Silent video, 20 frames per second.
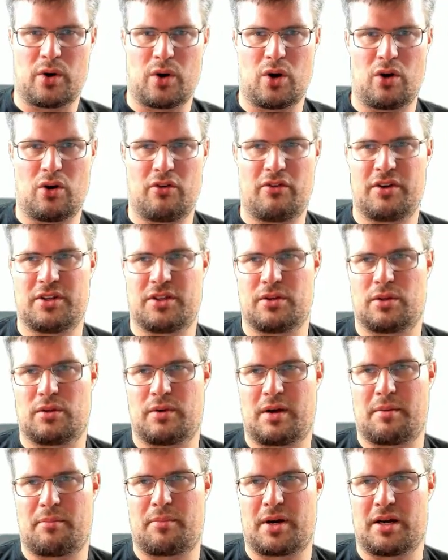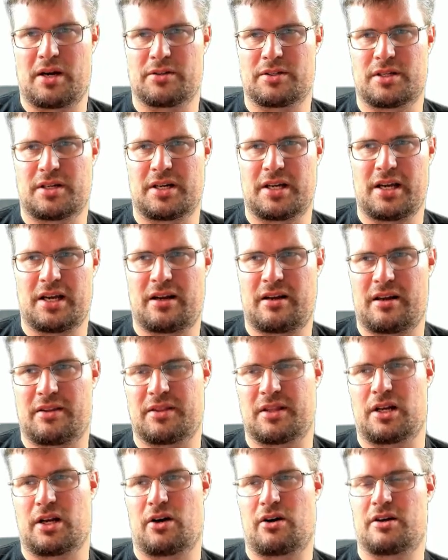over to the web browser here, and
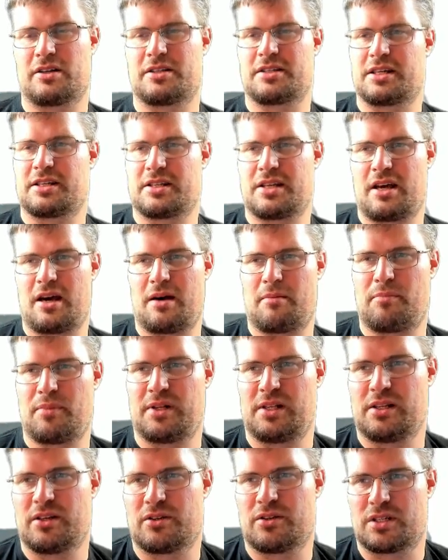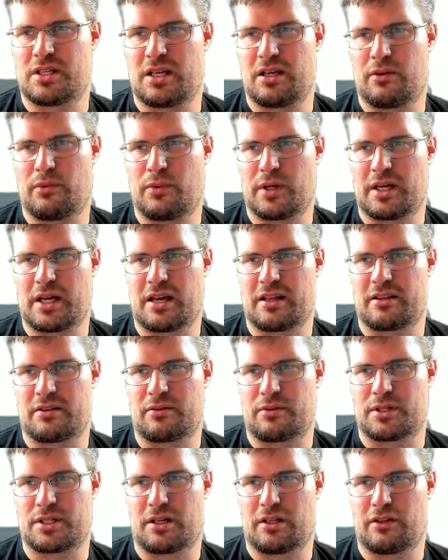the last example, you see we get the
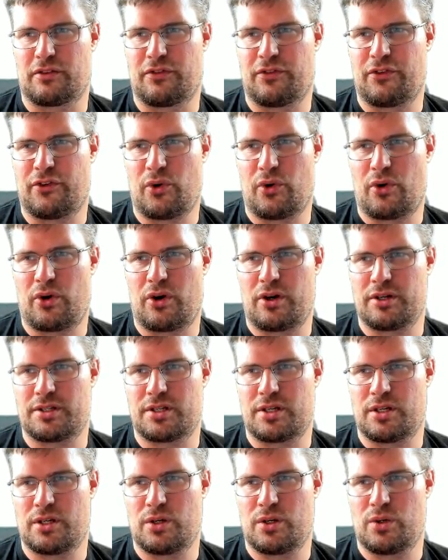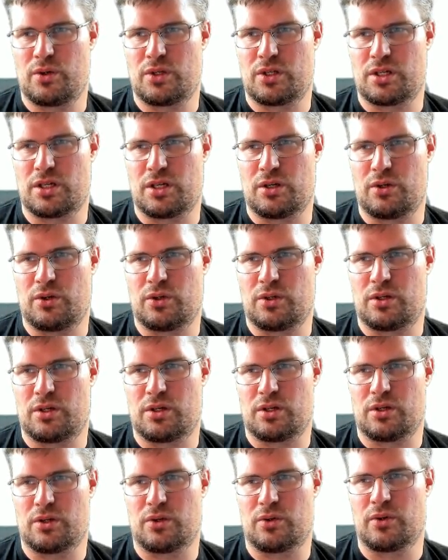result 4, 2, 2,
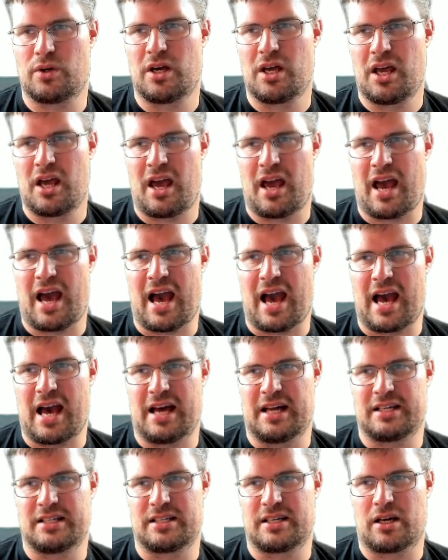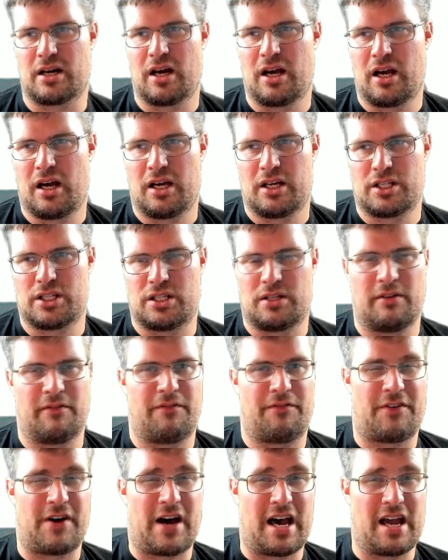2, and
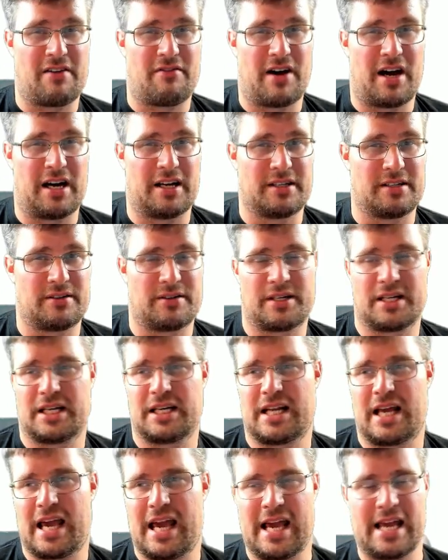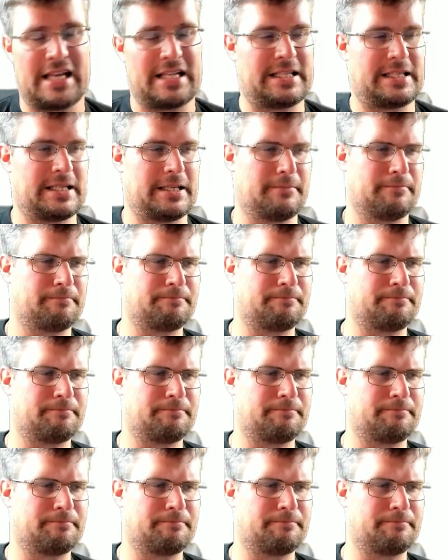580.